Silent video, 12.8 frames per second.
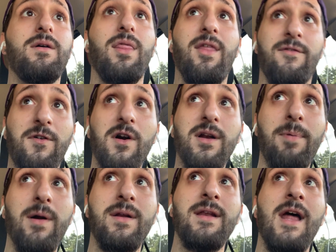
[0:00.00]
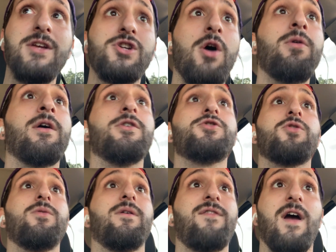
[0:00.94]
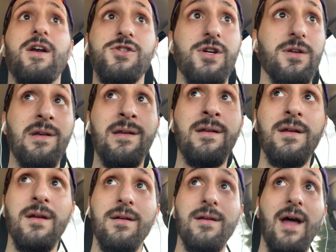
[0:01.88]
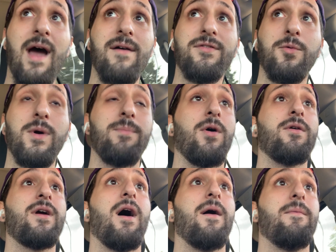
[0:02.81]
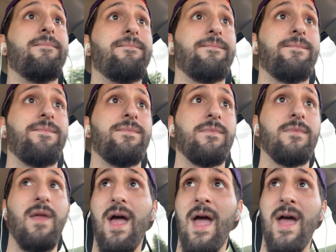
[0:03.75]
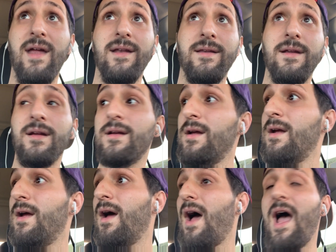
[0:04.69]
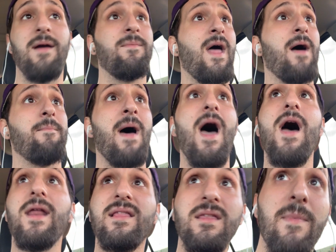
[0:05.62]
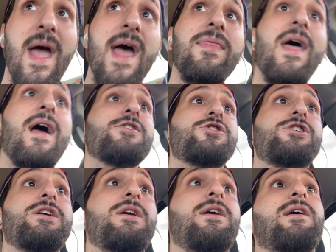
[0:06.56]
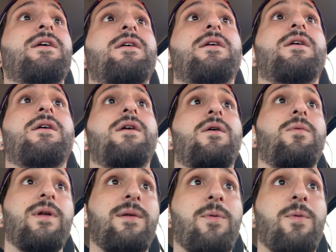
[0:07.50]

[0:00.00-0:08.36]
the first person that showed her true affection after we broke up. And I'm not mad at the man that she was